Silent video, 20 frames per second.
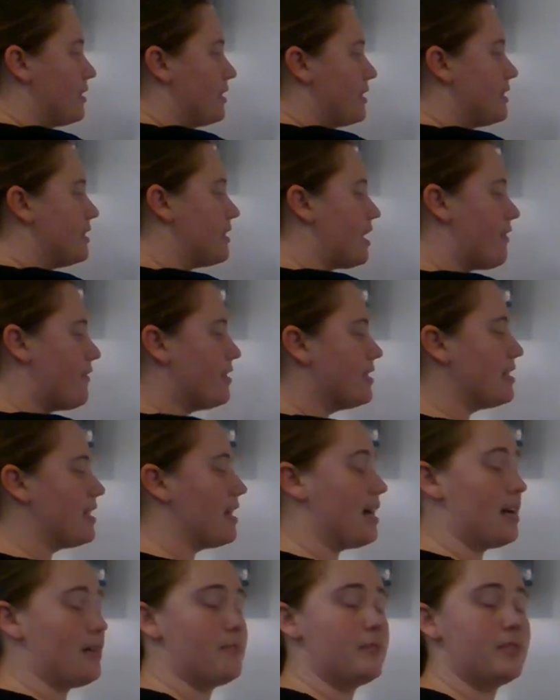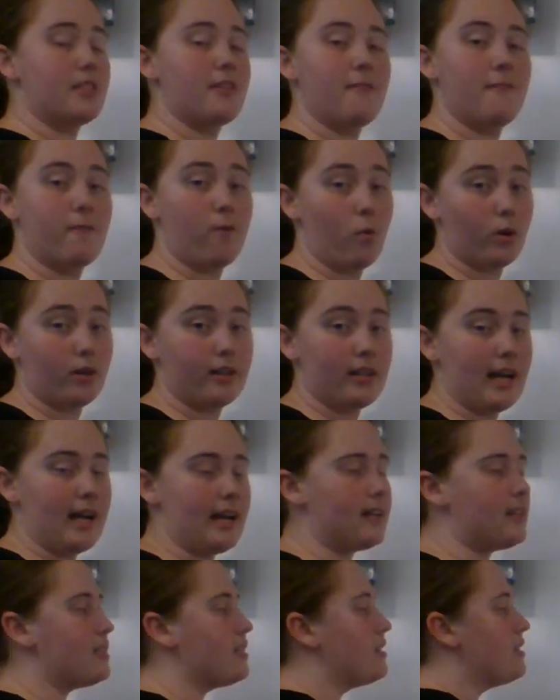7 times 4
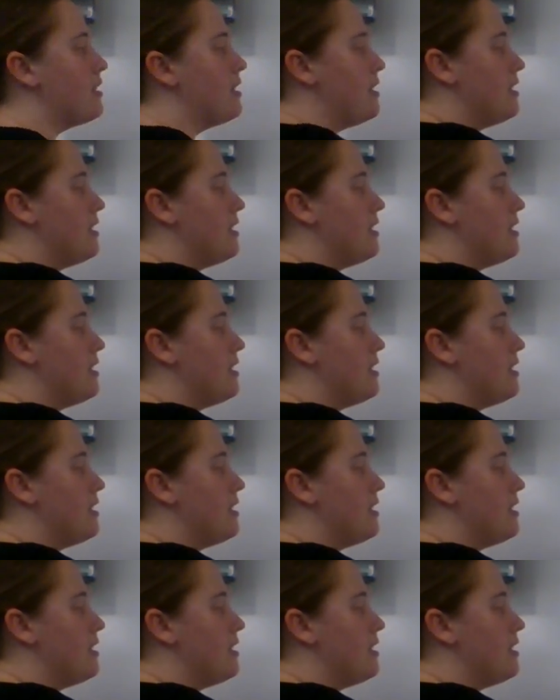next.